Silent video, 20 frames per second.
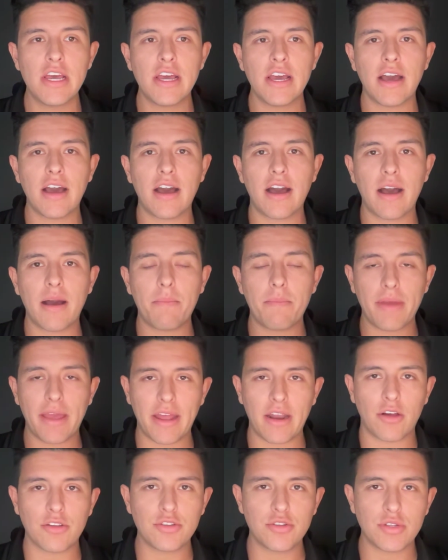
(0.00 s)
And
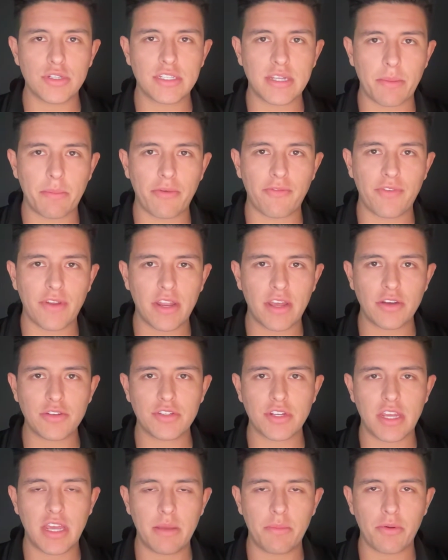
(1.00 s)
I'll do a separate video,
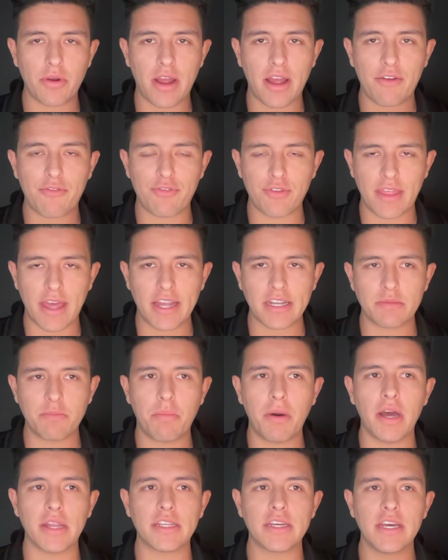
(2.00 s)
so keep your eye out for that.
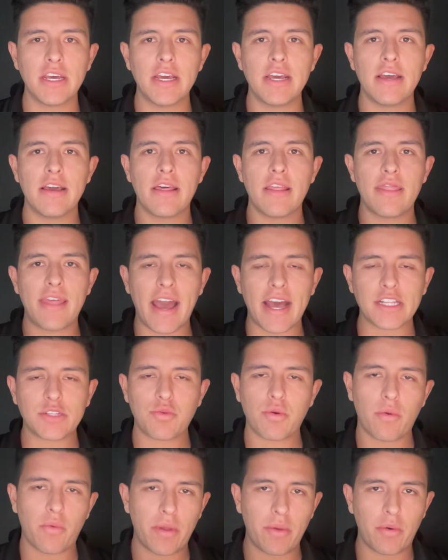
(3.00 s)
But that's
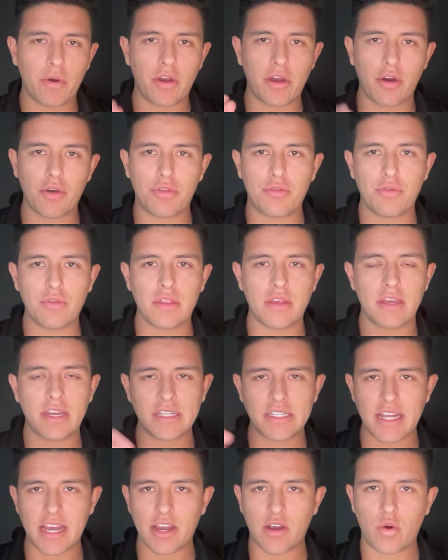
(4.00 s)
where we will go through the
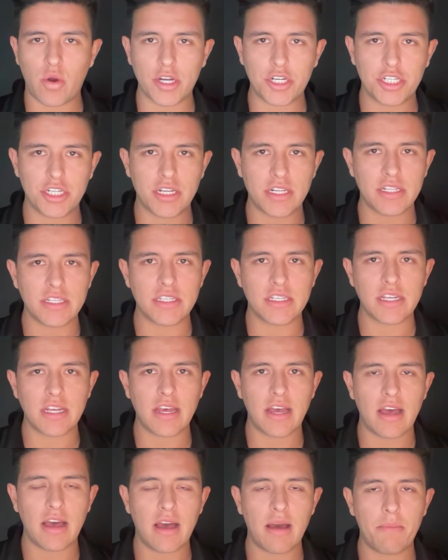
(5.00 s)
exact questions,
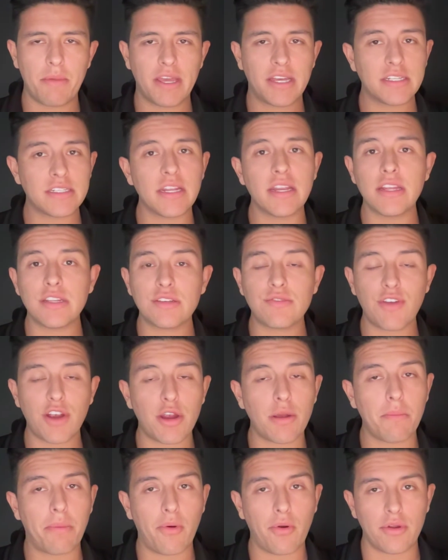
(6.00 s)
because it is very
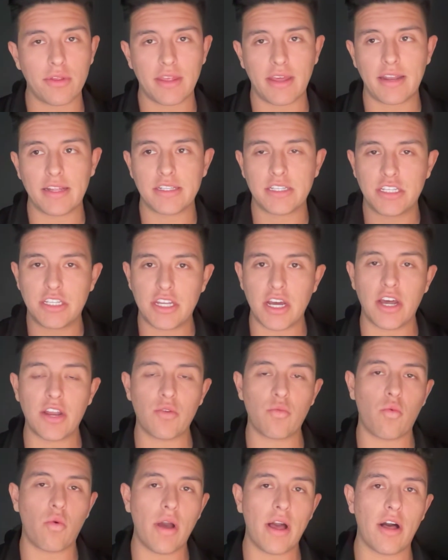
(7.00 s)
important that it's
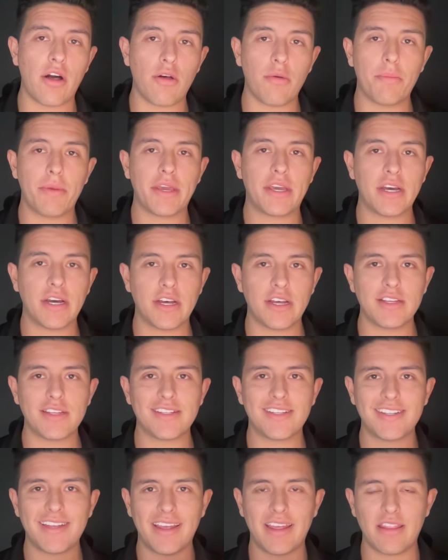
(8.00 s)
done well,
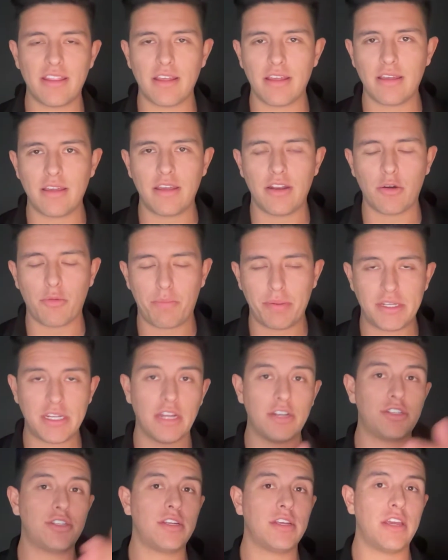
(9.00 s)
because
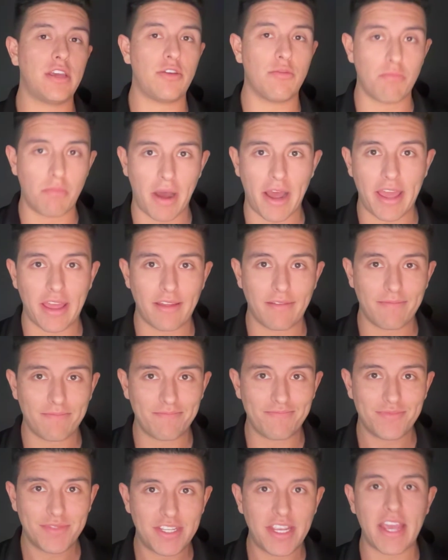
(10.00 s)
potentially you might
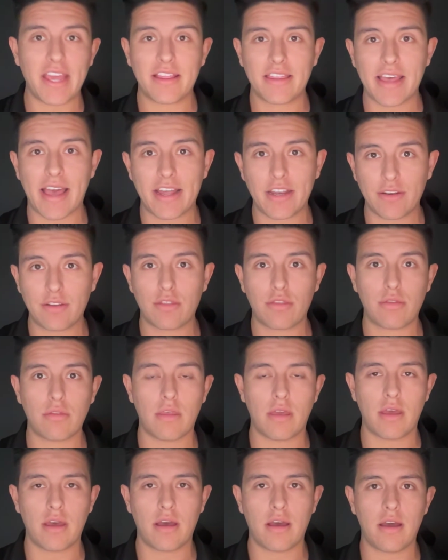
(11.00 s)
take that
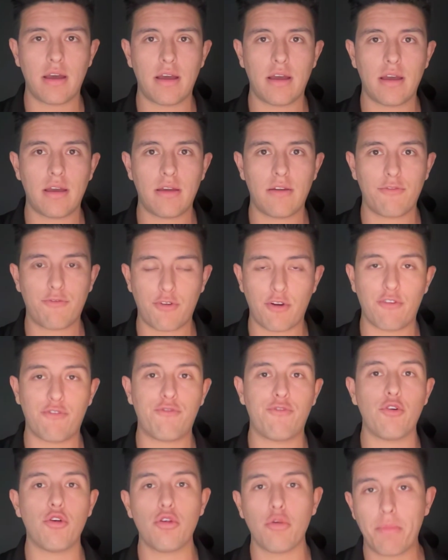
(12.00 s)
for a full